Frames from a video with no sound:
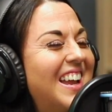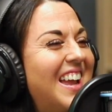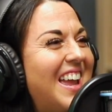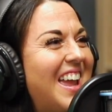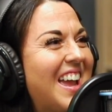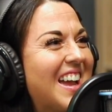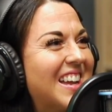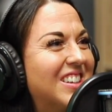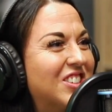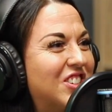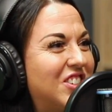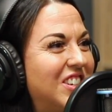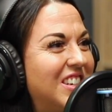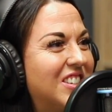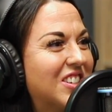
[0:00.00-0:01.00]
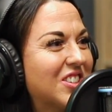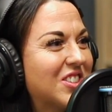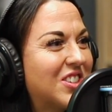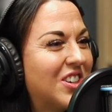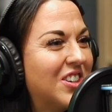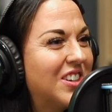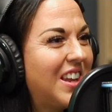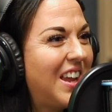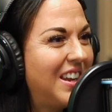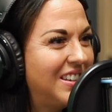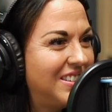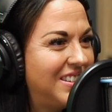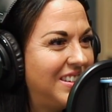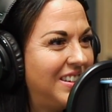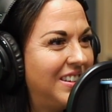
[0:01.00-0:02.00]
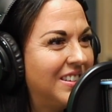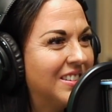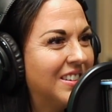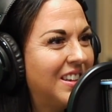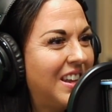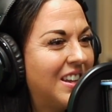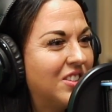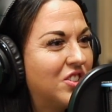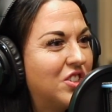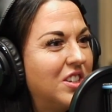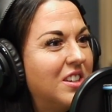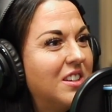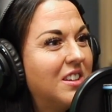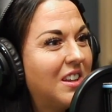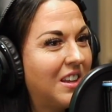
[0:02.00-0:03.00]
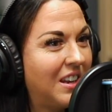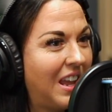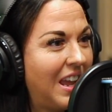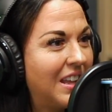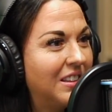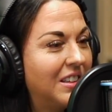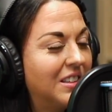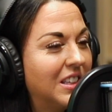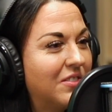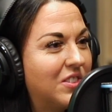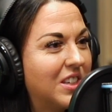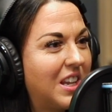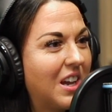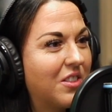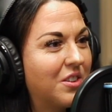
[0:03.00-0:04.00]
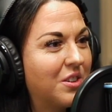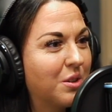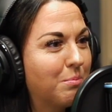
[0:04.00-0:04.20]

And she just turned 18, and she and Haley live together in an